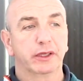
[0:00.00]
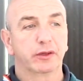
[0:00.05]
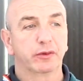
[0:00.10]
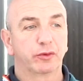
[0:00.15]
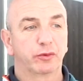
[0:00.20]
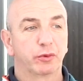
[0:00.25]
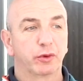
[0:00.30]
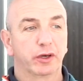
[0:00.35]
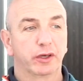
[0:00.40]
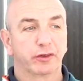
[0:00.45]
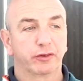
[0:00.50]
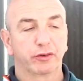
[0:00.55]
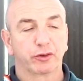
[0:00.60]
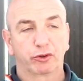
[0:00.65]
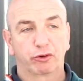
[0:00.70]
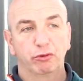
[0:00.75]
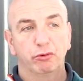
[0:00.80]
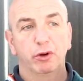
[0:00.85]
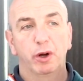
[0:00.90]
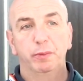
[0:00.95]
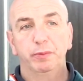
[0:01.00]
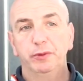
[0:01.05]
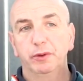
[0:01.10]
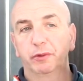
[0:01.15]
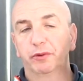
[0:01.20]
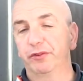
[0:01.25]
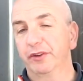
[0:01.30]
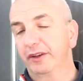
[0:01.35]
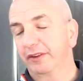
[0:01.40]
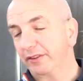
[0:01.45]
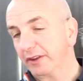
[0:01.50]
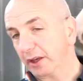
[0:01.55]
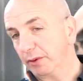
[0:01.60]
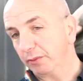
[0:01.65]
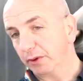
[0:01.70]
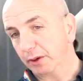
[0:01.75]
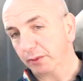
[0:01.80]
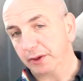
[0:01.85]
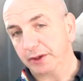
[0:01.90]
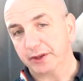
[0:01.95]
It was where I sort of grew up. You know, 16
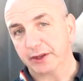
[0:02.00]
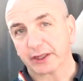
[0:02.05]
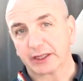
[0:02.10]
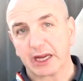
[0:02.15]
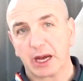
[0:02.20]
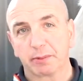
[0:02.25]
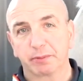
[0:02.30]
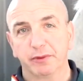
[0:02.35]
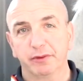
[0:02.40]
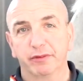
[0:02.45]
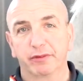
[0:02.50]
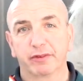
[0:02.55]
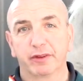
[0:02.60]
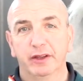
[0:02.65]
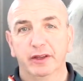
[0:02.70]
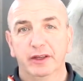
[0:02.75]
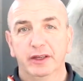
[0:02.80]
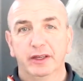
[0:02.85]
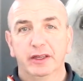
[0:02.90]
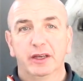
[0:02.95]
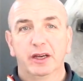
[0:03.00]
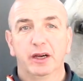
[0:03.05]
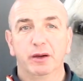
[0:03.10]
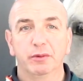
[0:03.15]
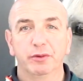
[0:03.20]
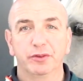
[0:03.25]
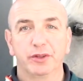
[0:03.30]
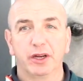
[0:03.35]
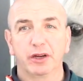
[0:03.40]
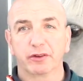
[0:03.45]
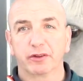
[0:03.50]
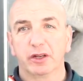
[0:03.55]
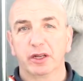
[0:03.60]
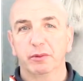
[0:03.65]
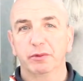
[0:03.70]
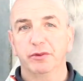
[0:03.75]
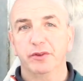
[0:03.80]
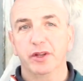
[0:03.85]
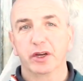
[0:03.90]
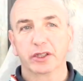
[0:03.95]
when I went to the captains. I was there till
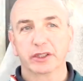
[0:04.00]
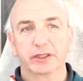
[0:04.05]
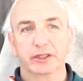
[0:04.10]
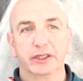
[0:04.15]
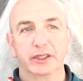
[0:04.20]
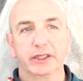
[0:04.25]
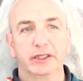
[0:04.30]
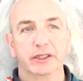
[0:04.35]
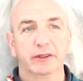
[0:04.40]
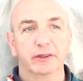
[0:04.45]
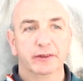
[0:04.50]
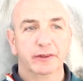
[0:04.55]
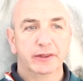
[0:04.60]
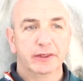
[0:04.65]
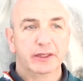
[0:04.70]
I was 19.